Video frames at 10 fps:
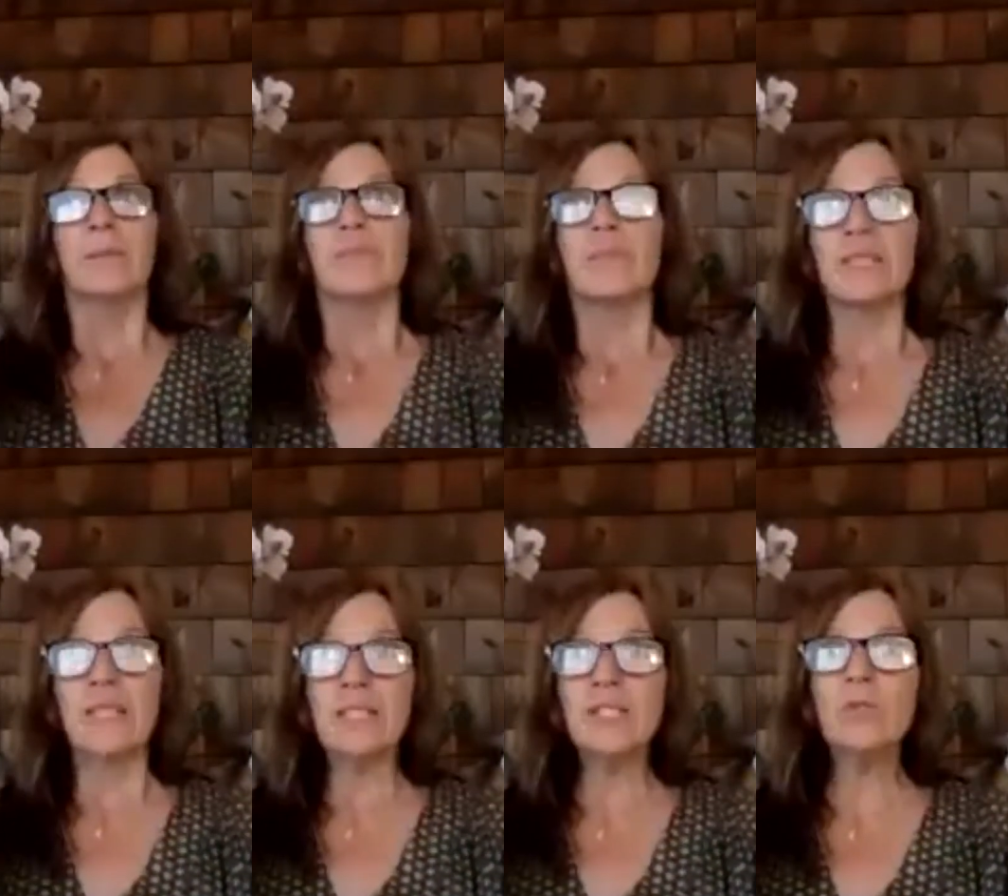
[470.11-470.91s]

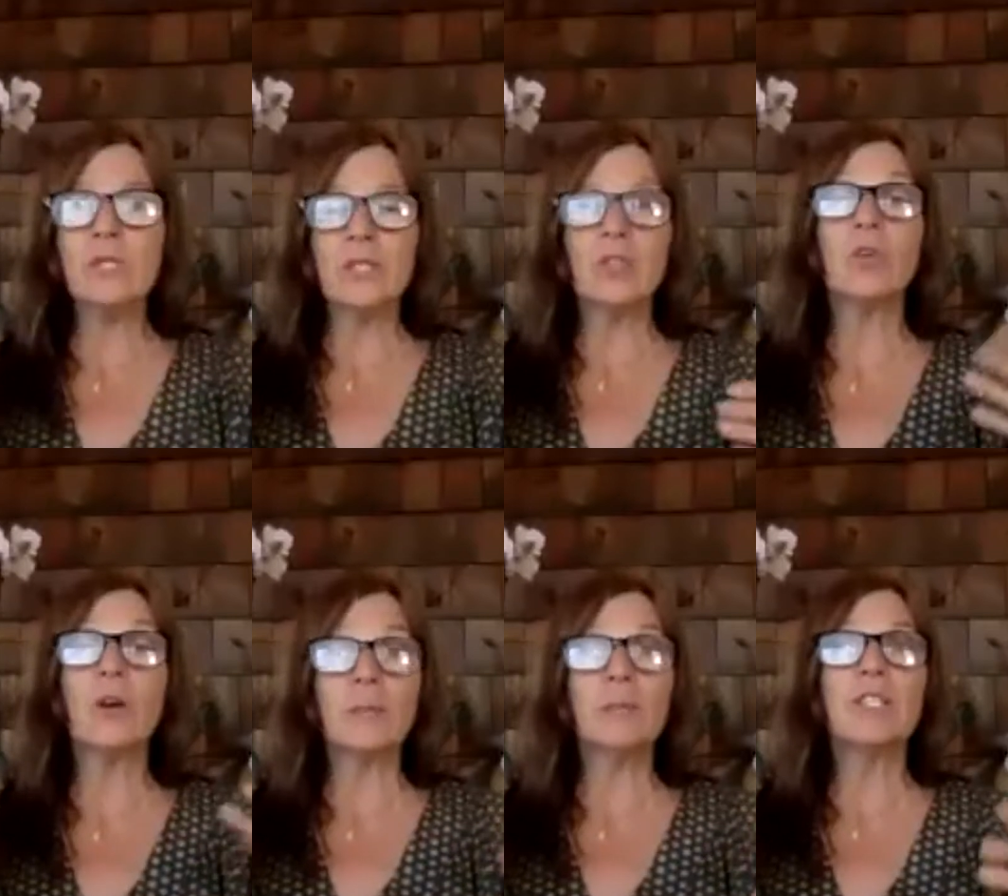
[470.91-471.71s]
Gutsu is
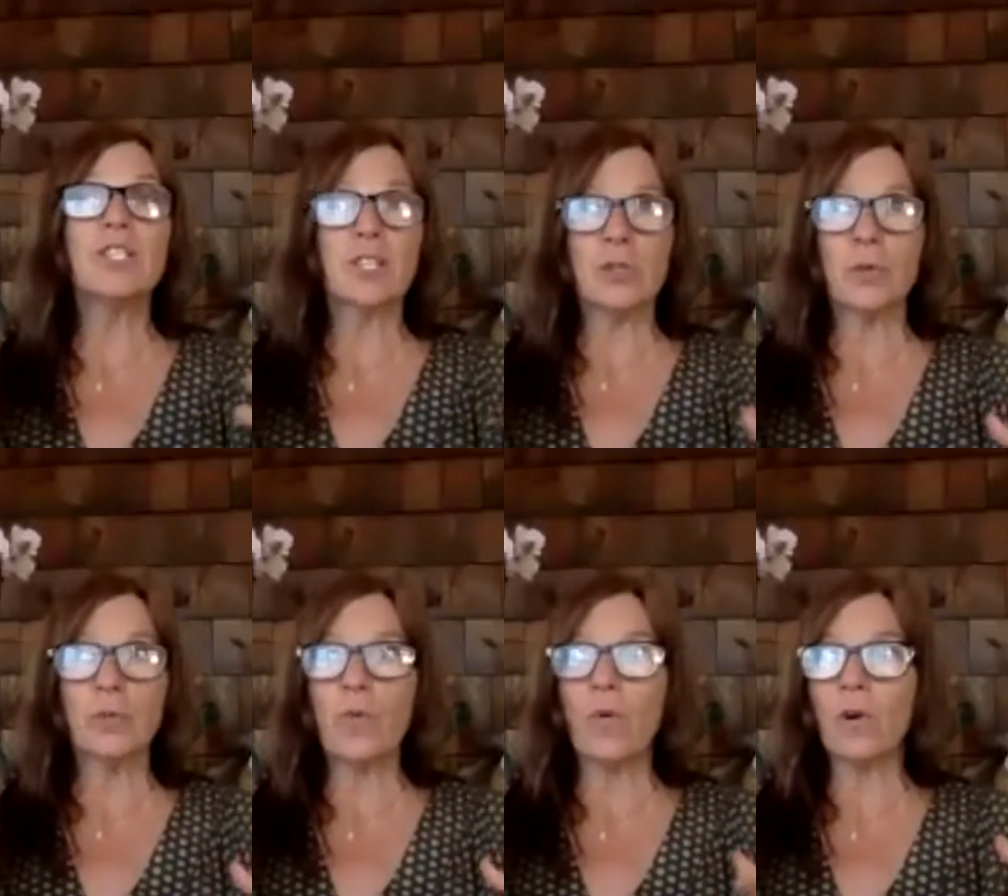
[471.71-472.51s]
incredibly gentle
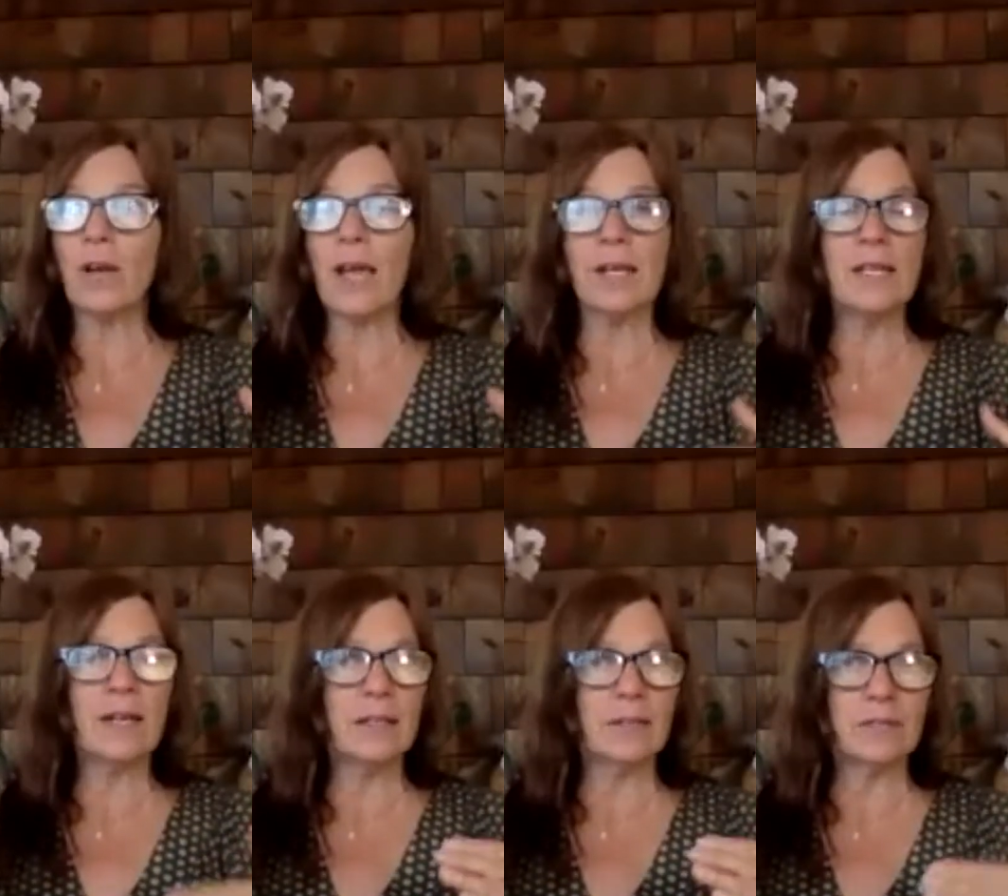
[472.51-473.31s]
for any
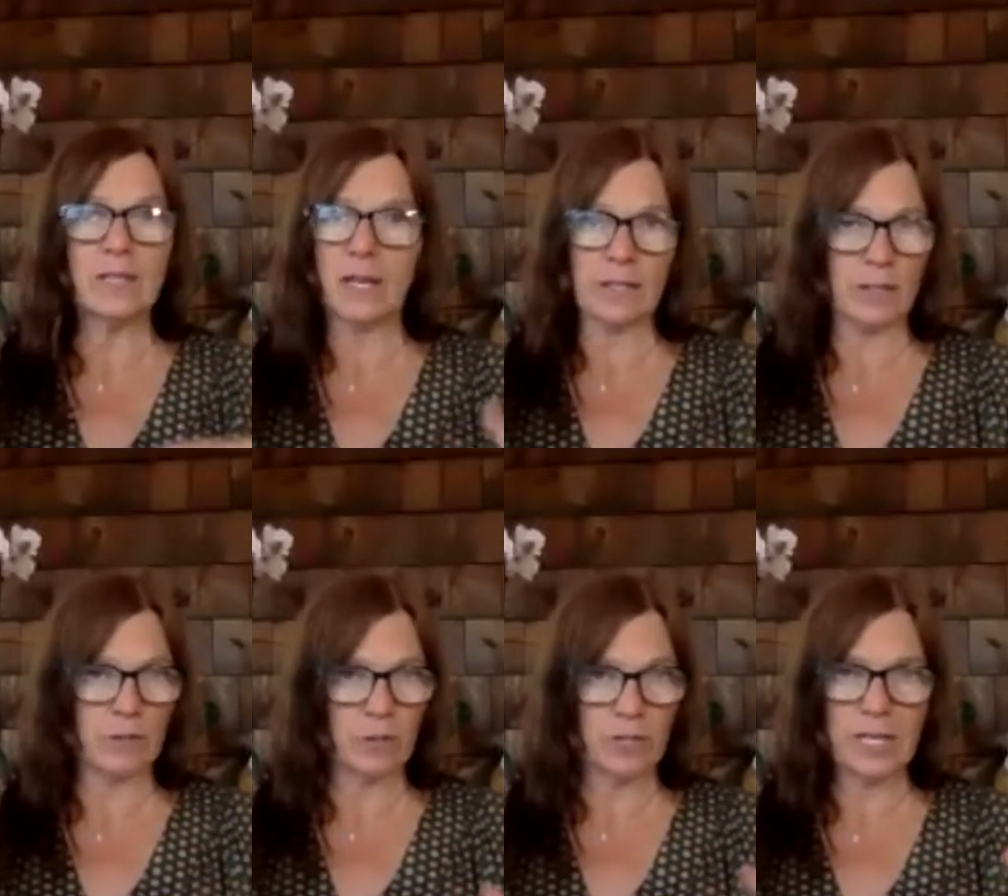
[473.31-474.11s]
kind of gut
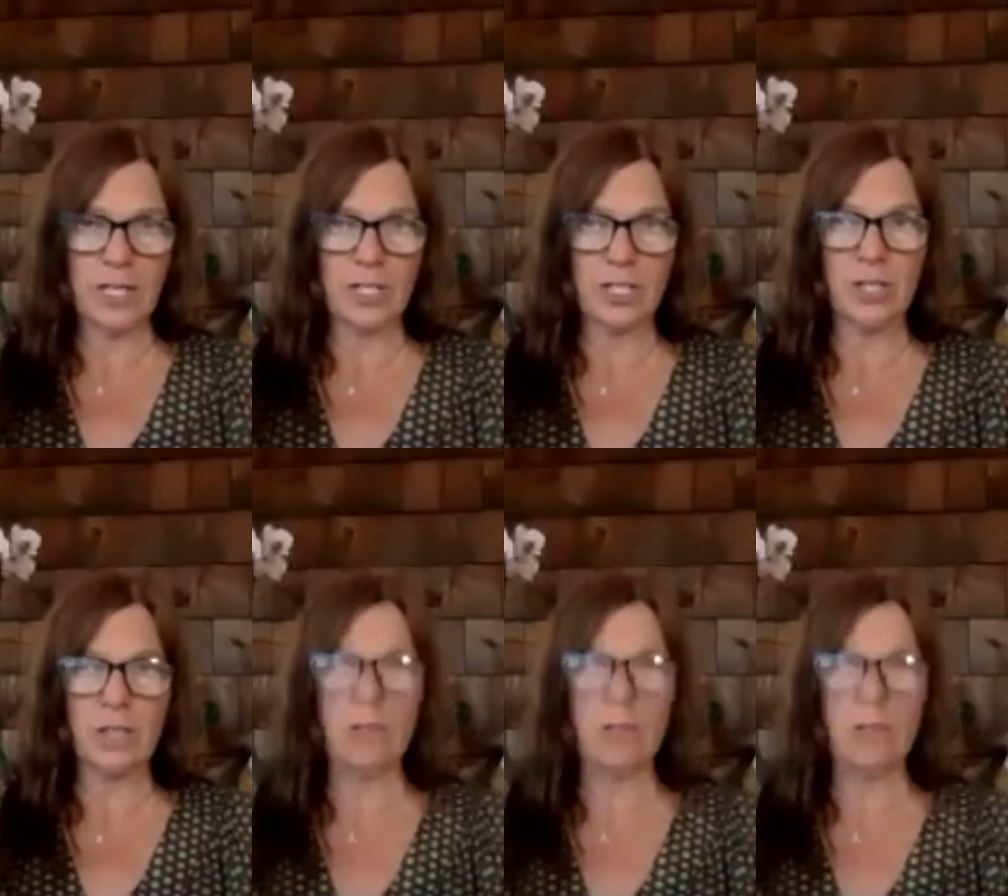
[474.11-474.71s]
irritation.